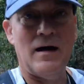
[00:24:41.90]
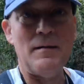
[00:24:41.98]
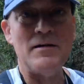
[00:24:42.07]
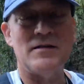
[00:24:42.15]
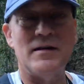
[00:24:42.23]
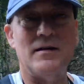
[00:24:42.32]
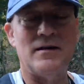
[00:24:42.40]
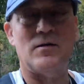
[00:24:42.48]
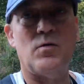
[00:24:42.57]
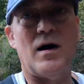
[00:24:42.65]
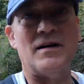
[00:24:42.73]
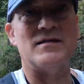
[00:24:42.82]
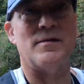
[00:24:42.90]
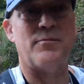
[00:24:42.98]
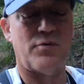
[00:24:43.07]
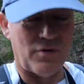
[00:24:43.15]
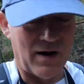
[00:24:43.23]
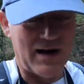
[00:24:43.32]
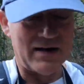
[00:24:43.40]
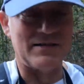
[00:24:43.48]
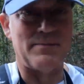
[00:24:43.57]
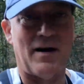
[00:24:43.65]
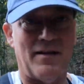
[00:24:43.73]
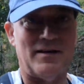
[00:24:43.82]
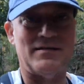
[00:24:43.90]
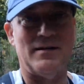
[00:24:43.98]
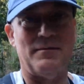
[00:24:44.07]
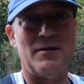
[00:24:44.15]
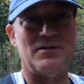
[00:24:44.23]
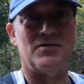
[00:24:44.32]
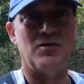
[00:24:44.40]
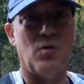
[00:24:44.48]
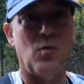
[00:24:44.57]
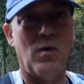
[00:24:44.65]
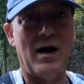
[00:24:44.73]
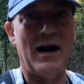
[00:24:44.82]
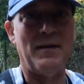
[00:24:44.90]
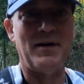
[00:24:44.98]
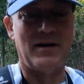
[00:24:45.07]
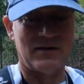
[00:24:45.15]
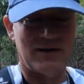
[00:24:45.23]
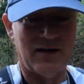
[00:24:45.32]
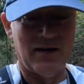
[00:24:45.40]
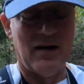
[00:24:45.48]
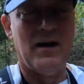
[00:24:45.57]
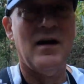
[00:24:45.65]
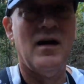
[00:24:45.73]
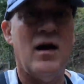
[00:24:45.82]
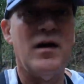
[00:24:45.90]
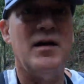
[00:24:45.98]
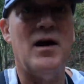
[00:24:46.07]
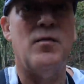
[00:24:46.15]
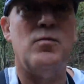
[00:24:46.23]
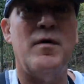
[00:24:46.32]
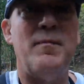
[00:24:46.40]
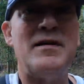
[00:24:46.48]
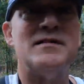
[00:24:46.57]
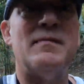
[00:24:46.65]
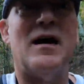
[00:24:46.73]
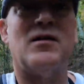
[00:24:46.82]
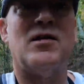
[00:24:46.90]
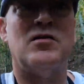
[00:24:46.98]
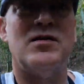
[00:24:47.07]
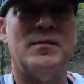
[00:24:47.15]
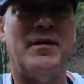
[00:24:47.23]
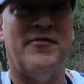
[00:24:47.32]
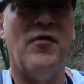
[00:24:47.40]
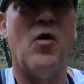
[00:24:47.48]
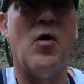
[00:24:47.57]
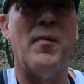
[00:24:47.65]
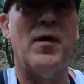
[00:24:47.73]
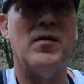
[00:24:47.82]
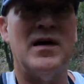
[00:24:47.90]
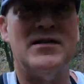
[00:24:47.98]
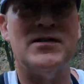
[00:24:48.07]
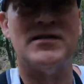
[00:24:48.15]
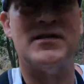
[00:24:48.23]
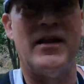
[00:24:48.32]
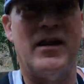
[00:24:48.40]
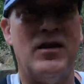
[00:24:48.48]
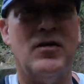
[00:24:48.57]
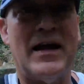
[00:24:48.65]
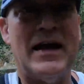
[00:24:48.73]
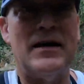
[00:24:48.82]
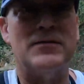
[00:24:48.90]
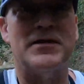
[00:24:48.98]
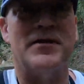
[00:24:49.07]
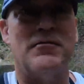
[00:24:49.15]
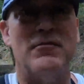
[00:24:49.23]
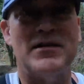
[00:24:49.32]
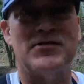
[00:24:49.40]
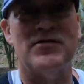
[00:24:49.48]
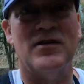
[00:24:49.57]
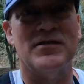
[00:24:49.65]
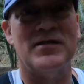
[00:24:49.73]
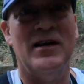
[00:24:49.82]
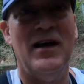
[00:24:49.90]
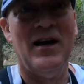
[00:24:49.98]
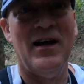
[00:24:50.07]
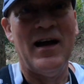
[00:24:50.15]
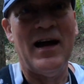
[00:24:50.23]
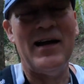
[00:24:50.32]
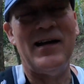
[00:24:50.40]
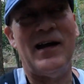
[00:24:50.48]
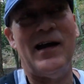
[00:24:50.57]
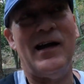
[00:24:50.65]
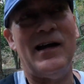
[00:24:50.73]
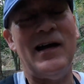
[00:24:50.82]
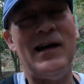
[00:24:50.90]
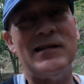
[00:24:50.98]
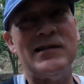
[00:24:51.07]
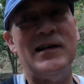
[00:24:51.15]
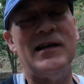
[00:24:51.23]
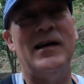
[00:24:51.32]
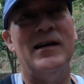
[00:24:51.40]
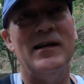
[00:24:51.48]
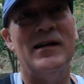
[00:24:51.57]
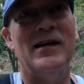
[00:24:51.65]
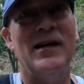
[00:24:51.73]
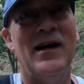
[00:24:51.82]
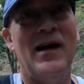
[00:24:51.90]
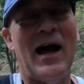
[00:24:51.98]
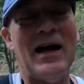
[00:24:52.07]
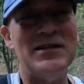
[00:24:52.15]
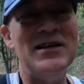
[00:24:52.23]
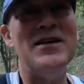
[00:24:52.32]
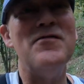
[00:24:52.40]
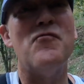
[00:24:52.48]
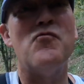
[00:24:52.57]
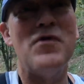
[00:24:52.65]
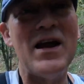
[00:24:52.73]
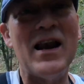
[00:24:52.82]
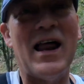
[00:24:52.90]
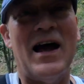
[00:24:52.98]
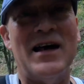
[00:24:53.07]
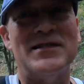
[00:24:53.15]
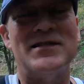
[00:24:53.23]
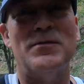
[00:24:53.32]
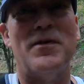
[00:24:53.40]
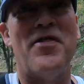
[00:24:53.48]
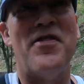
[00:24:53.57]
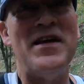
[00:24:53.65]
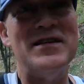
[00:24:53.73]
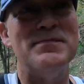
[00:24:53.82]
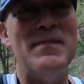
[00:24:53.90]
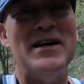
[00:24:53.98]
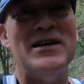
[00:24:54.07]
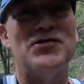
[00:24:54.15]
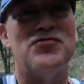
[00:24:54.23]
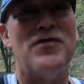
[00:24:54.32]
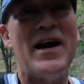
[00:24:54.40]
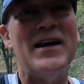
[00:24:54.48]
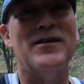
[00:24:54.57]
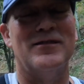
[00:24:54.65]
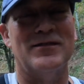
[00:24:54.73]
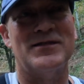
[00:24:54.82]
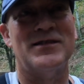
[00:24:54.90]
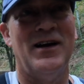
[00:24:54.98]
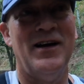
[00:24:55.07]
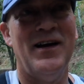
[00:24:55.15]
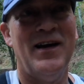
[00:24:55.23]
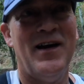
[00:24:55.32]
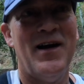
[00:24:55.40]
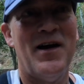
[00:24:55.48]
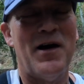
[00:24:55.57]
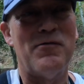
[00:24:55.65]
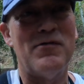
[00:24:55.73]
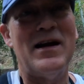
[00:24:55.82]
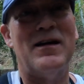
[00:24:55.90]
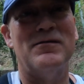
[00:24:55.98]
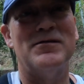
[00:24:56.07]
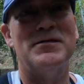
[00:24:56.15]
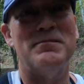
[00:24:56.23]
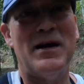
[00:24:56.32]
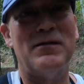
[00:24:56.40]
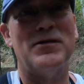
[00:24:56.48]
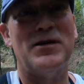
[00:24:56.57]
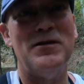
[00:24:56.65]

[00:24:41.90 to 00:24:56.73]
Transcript: I'm actually quite surprised by this, and I'm not sure why, because, you know, we've been to Mt Coot-tha before, but it's just to the lookout and the restaurant, and I actually didn't realise there were this many trails around Mt